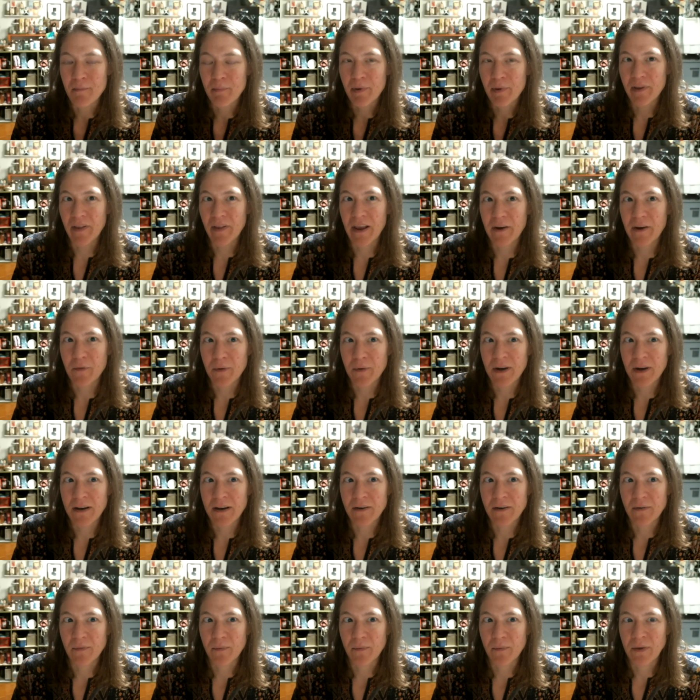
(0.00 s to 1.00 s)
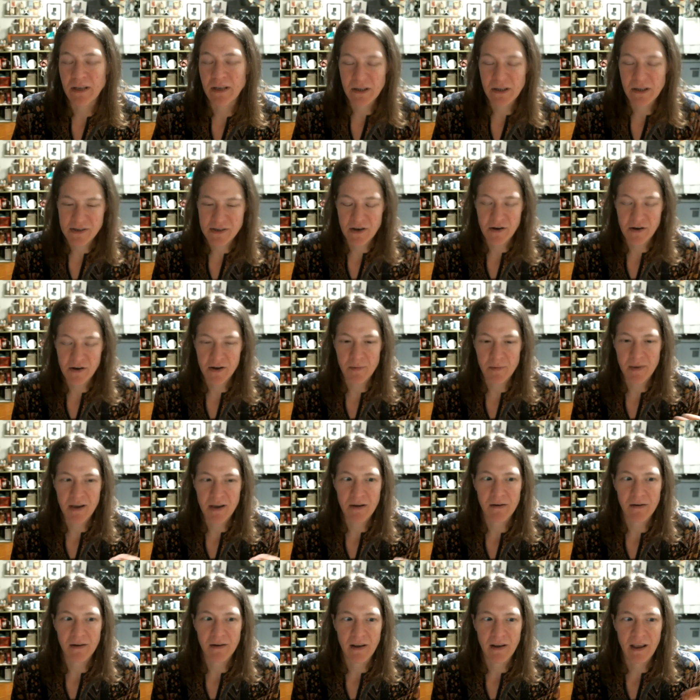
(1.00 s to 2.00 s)
but like when you talk
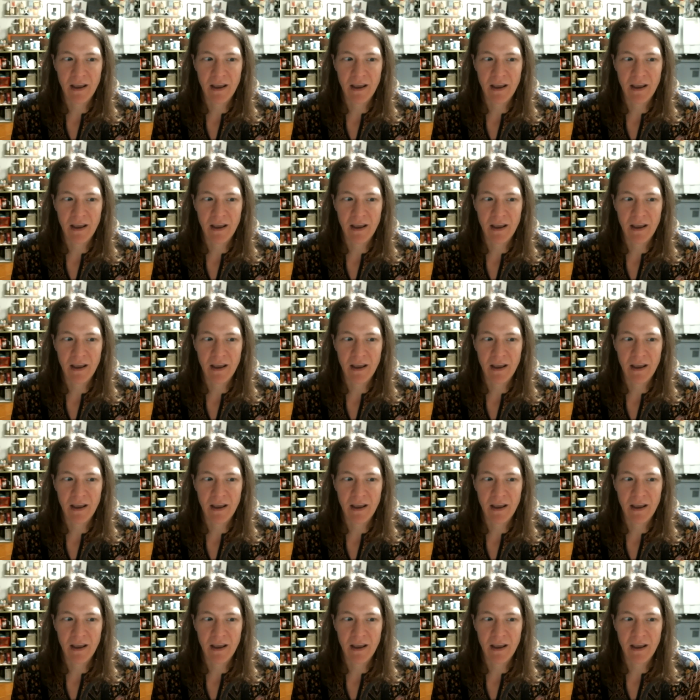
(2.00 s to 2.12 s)
about